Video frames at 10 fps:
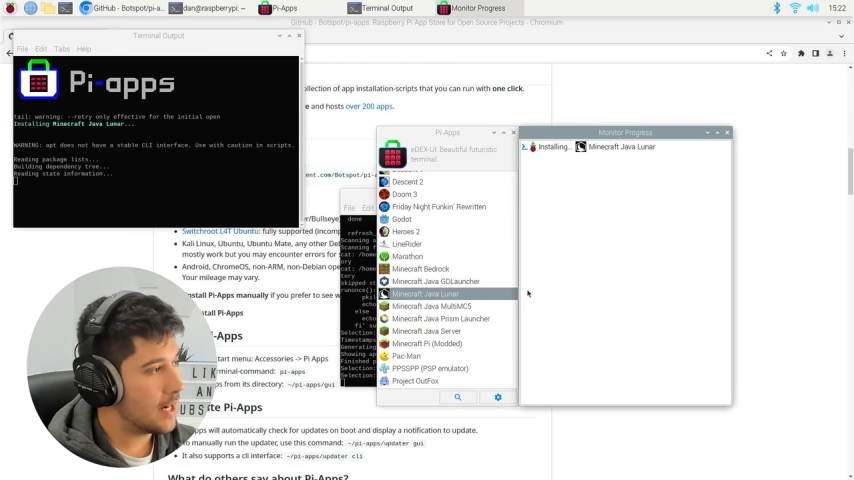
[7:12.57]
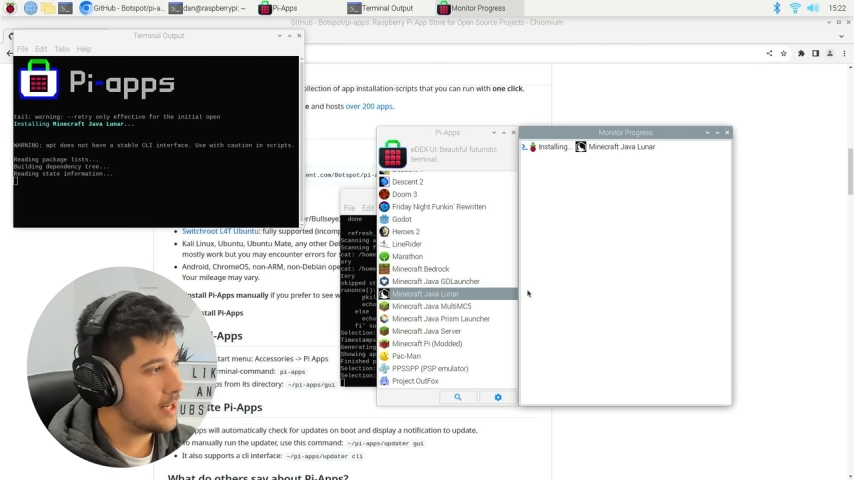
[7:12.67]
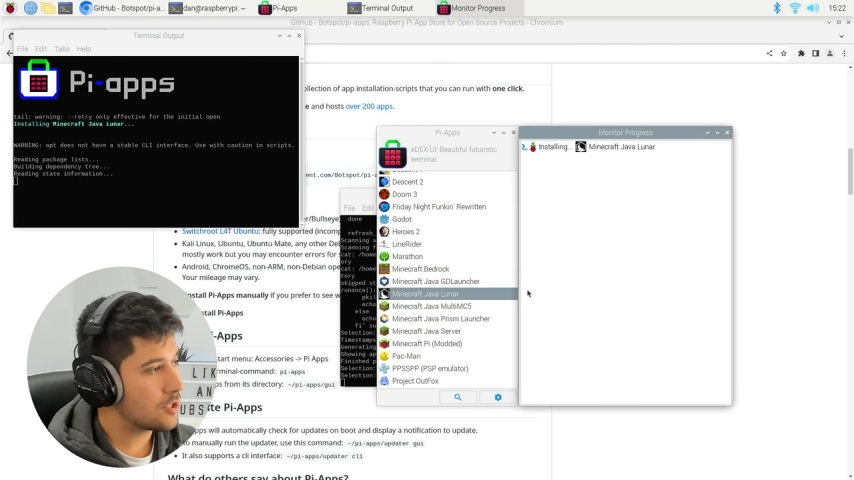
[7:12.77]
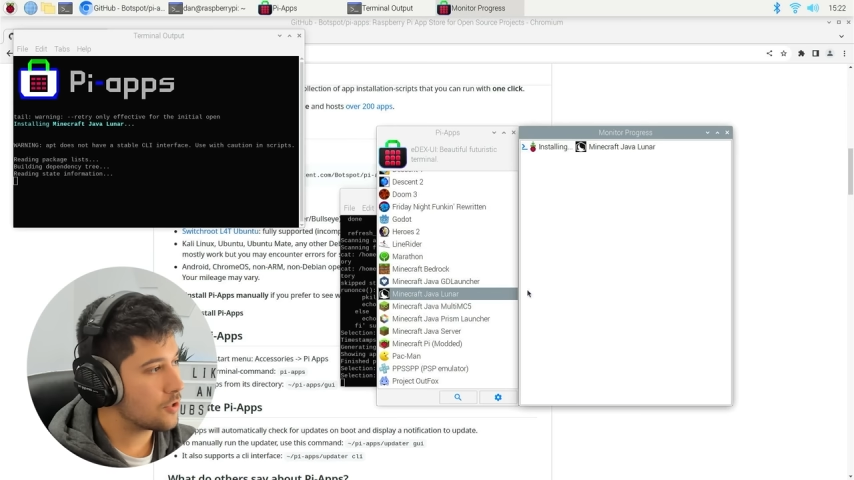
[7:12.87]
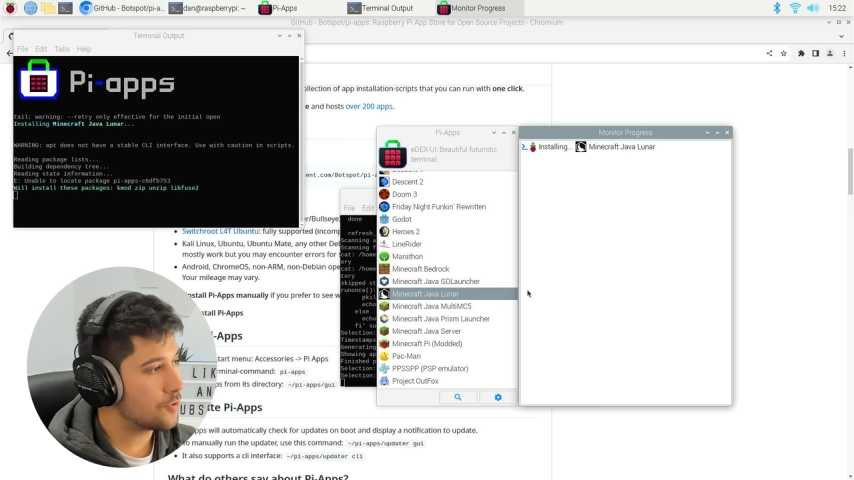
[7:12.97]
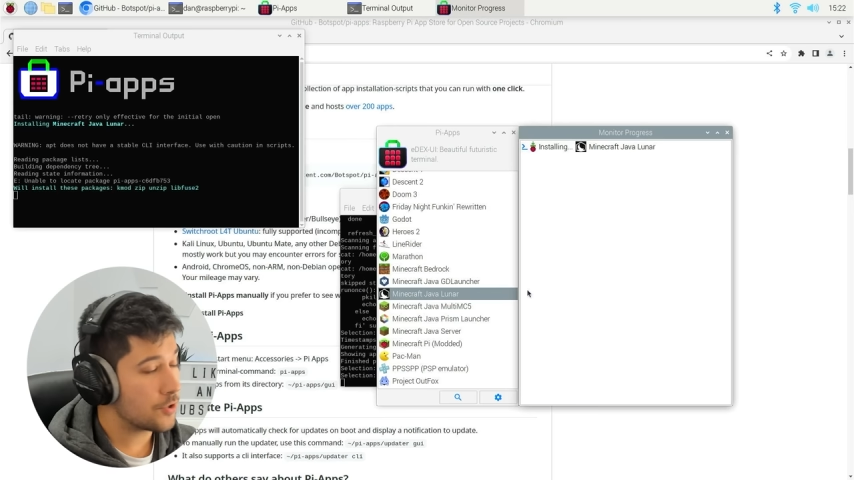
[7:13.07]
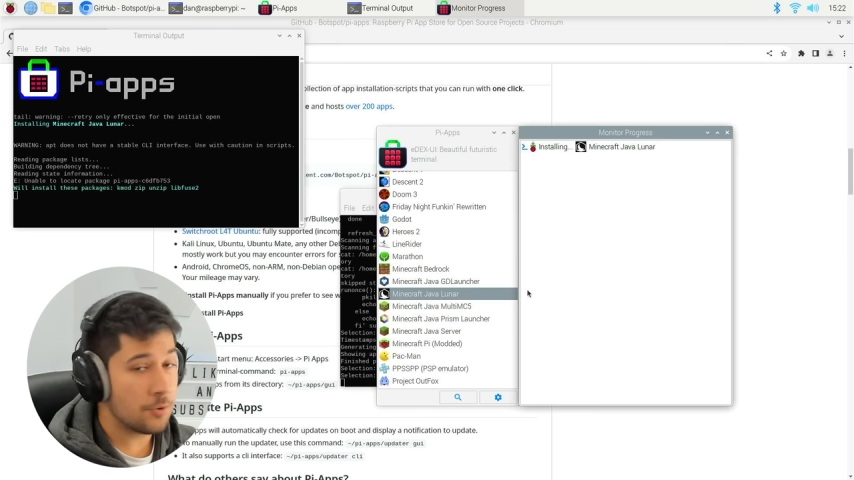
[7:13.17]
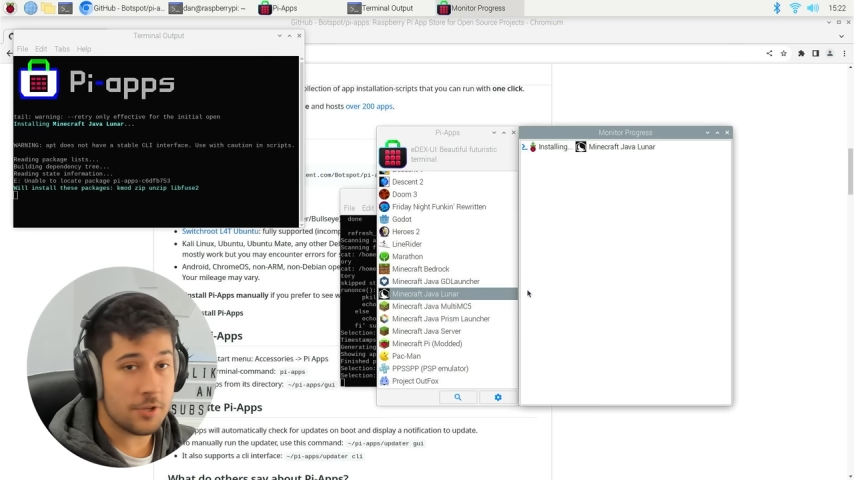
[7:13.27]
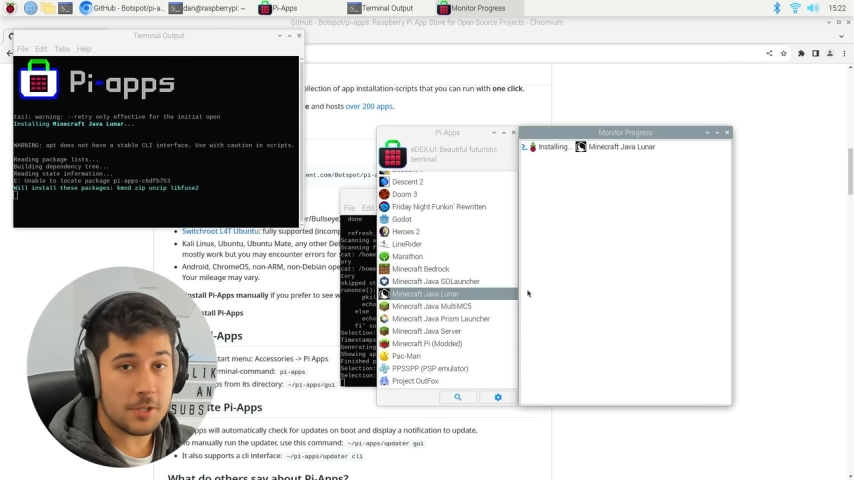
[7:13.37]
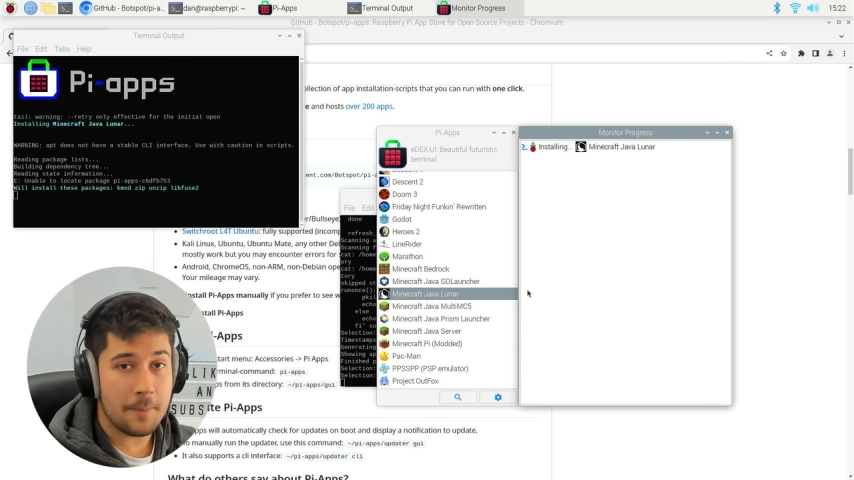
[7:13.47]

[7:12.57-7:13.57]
and it installs all the